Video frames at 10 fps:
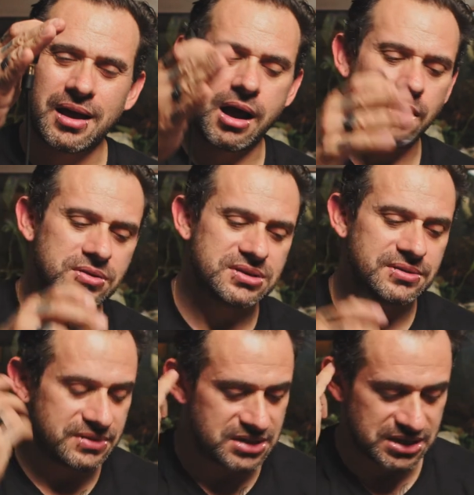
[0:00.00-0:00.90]
house,
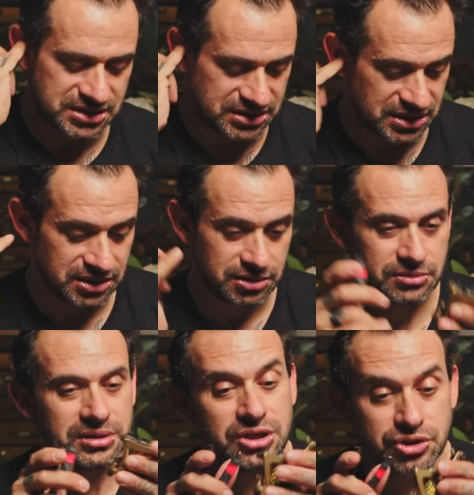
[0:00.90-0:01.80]
and this is a little
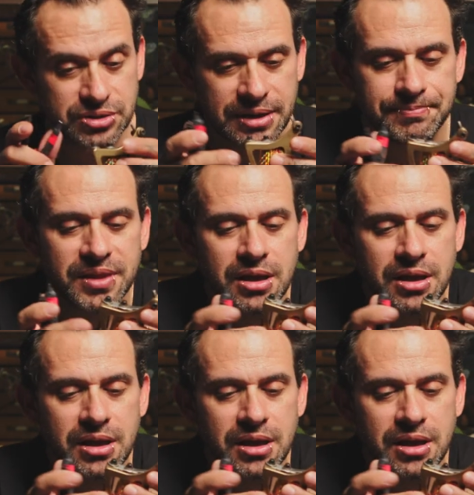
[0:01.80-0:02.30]
the issue there.